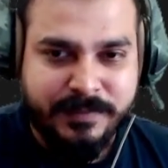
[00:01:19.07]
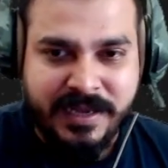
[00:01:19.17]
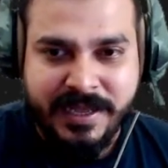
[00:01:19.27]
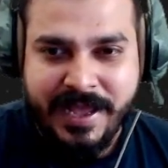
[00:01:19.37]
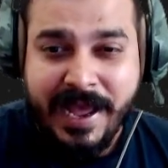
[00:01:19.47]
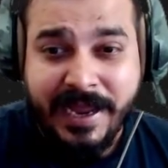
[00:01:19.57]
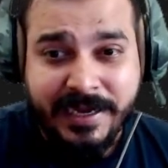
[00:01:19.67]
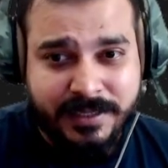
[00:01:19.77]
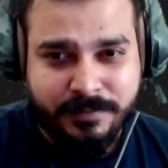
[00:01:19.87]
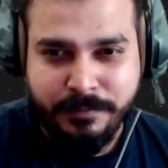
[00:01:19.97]
my
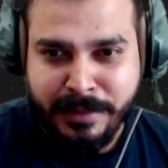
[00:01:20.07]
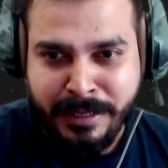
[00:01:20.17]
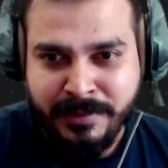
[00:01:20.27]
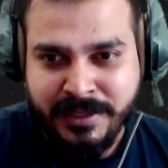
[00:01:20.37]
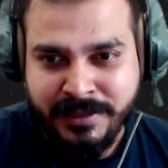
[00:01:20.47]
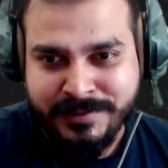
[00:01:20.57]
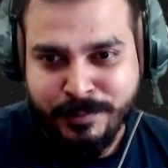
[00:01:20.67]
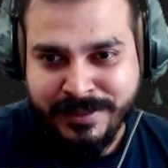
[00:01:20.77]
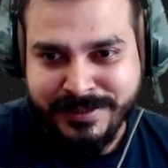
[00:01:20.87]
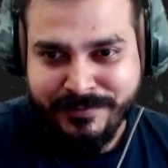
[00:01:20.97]
height may be
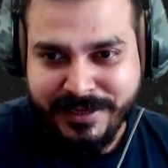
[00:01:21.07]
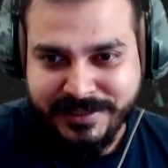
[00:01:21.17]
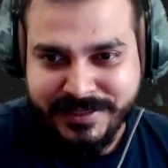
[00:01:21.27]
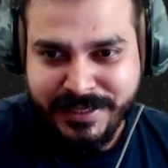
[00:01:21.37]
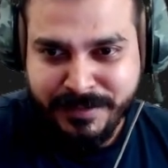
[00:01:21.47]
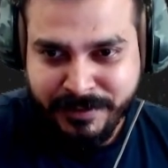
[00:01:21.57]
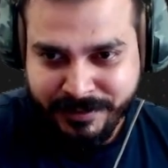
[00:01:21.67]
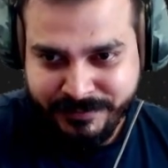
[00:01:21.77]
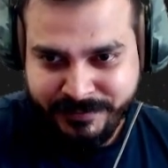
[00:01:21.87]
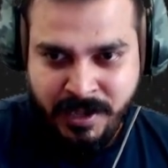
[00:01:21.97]
170
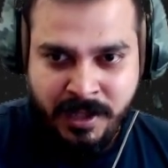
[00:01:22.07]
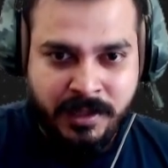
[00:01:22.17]
centimeters.